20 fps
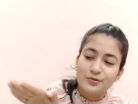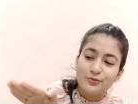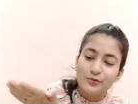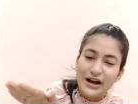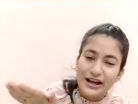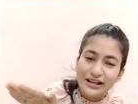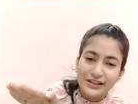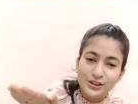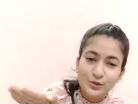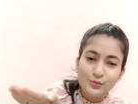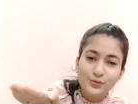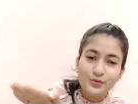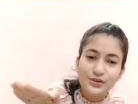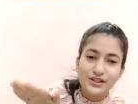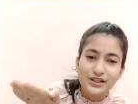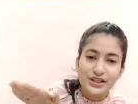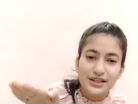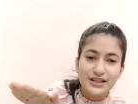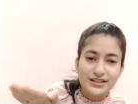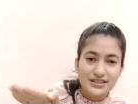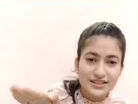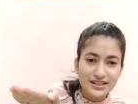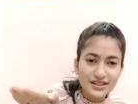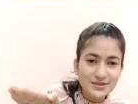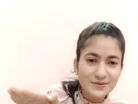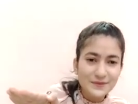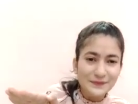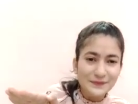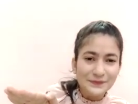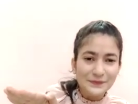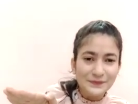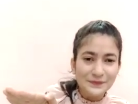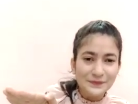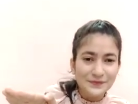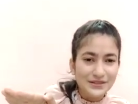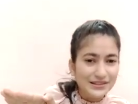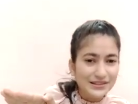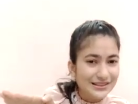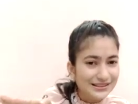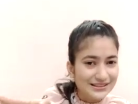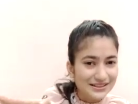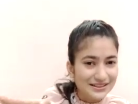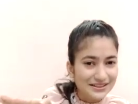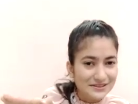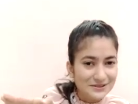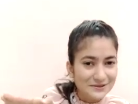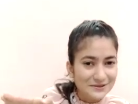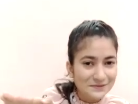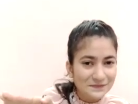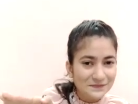vacuum created beneath it.